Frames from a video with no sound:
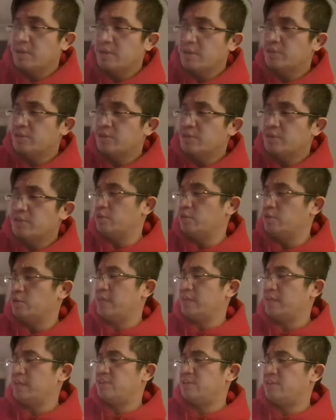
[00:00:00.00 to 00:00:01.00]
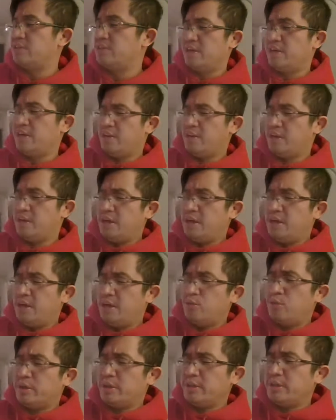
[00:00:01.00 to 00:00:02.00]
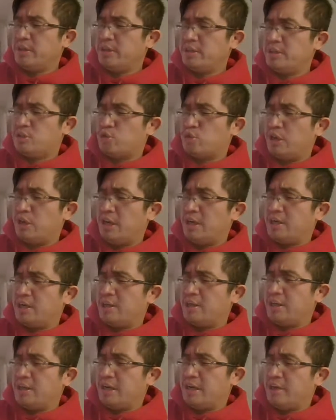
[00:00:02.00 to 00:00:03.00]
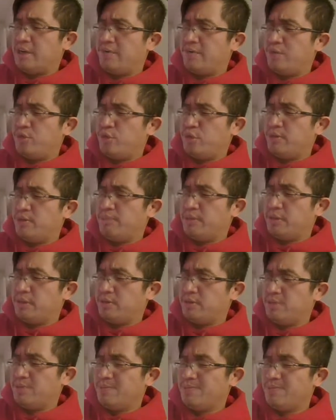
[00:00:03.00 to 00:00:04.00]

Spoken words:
So check this out. We're going to draw a line through the middle.